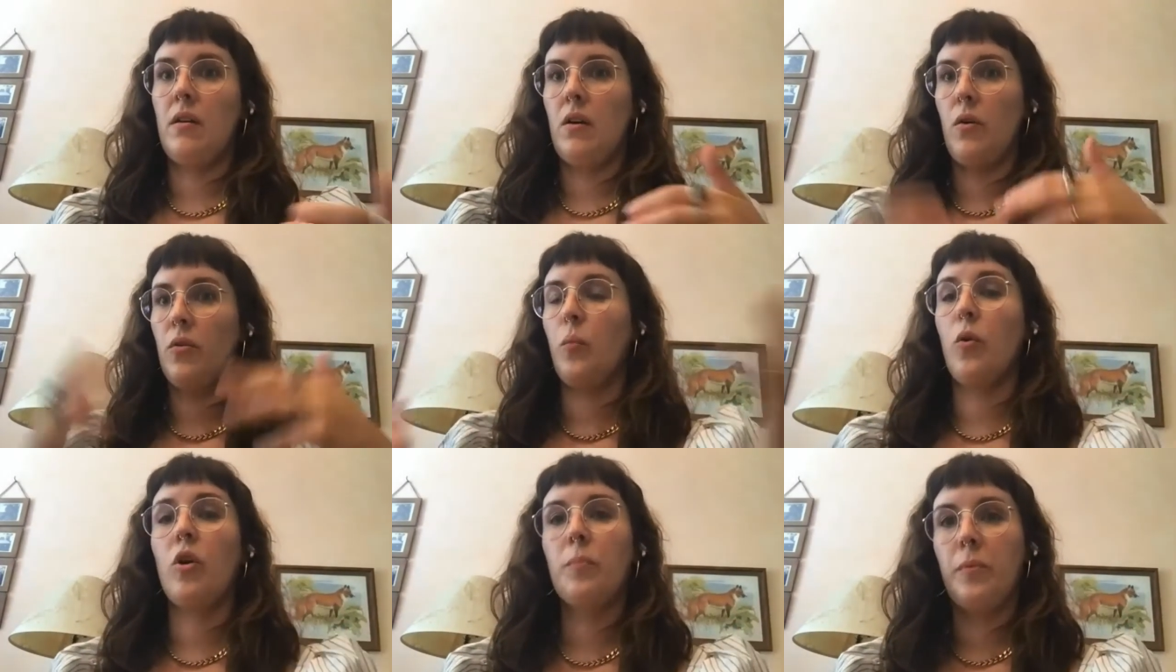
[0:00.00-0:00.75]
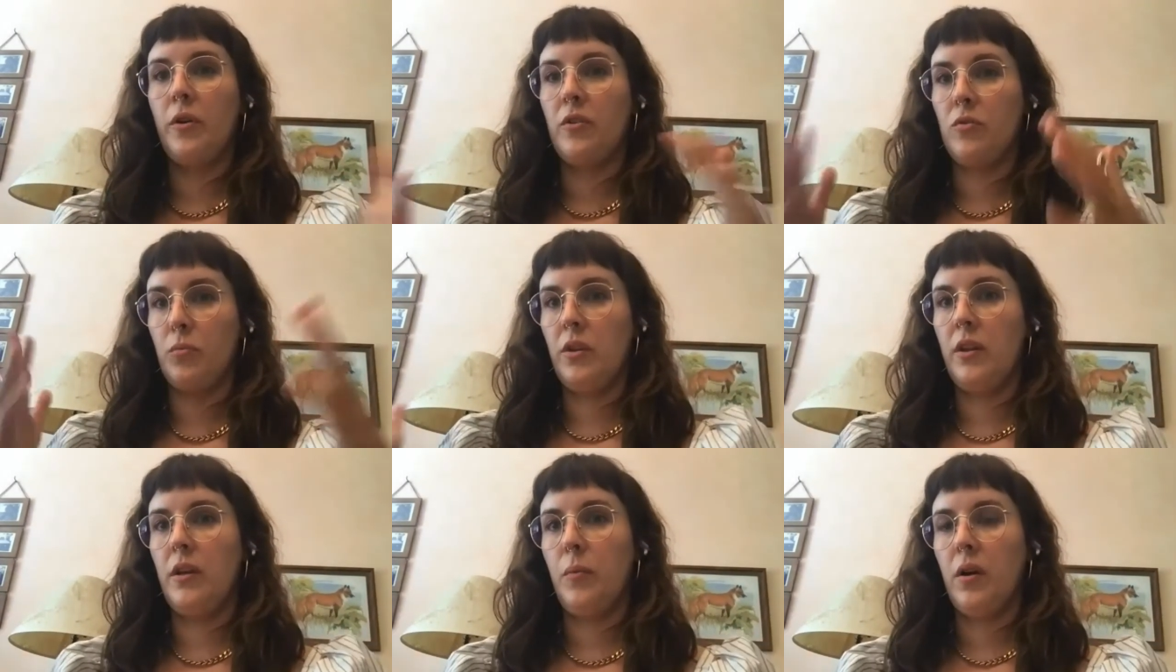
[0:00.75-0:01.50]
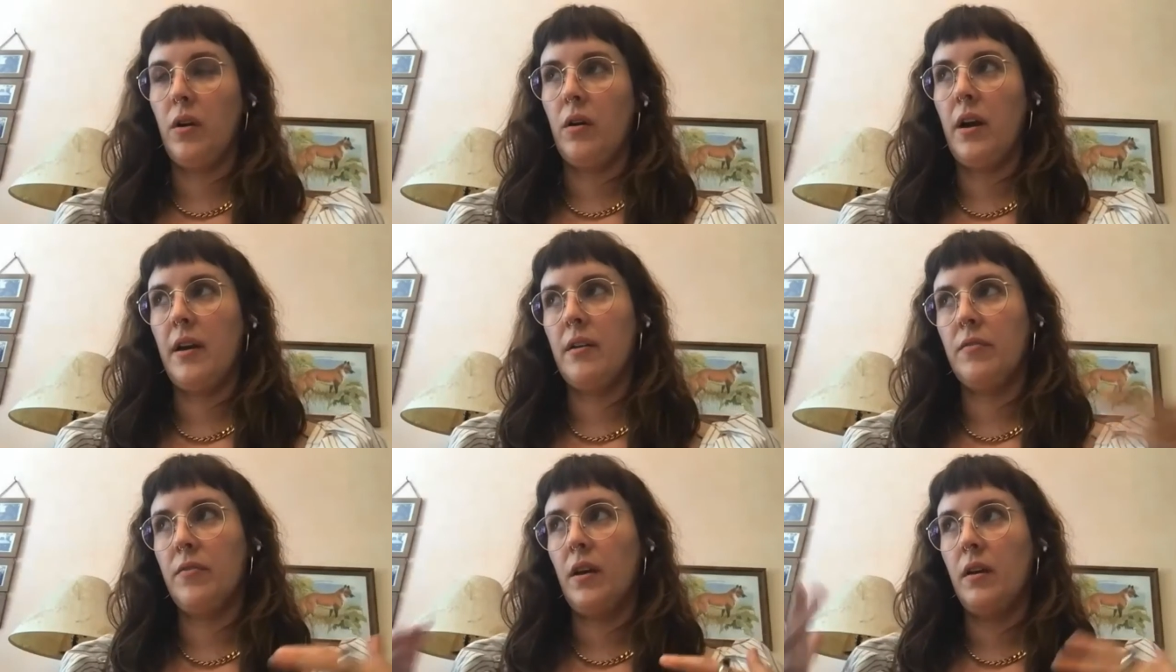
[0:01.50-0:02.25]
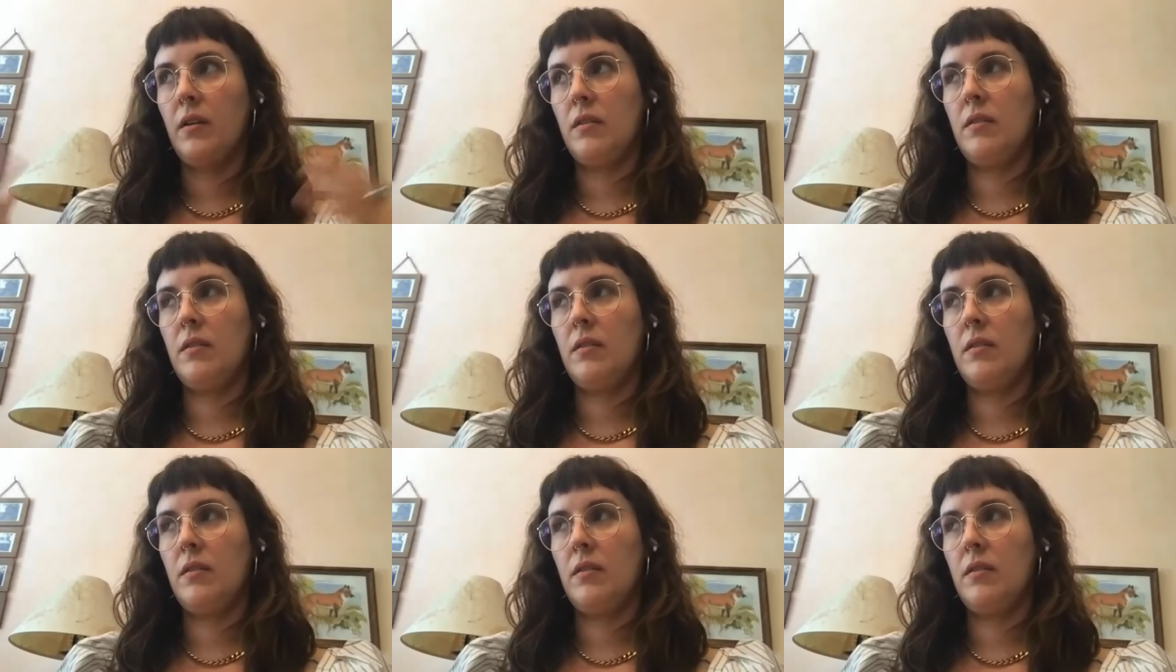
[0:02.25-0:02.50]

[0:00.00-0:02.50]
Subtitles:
oh, the workbook is really where kind of like